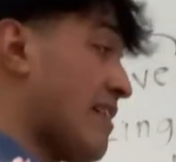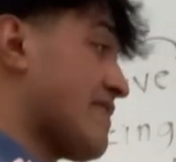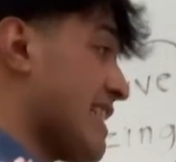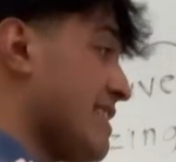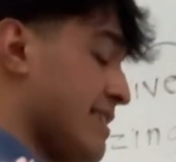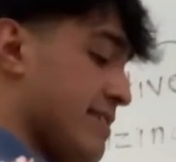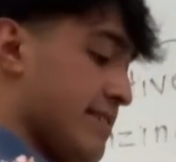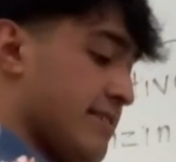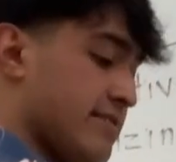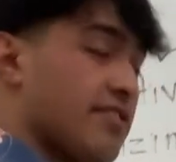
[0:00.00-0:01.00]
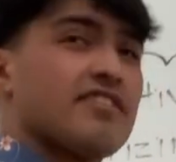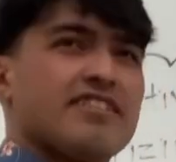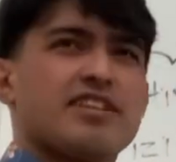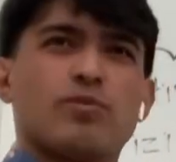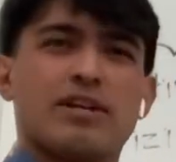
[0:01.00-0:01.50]
sentences. Are there
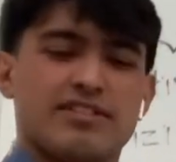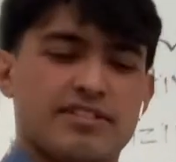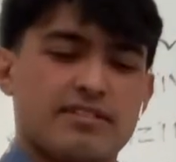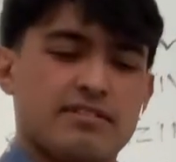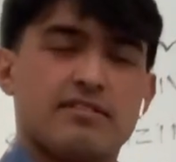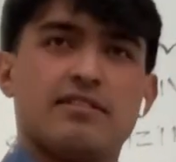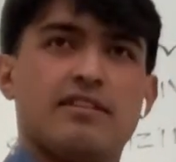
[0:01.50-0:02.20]
any questions?